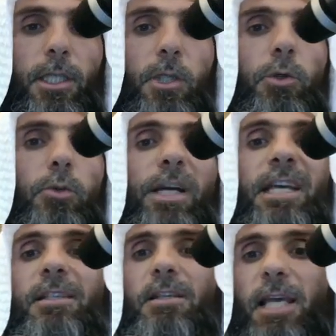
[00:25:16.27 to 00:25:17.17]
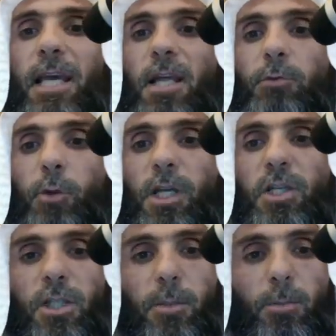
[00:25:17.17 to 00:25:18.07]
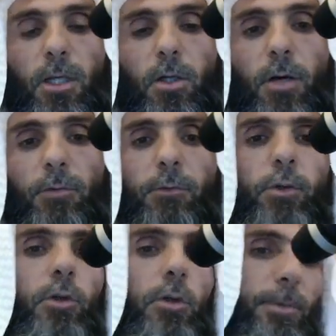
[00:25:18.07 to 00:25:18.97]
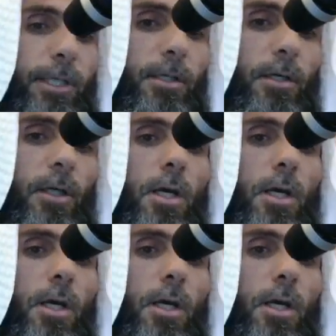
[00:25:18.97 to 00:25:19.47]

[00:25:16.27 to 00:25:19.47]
He would raise his hands for each takbir of the funeral prayer.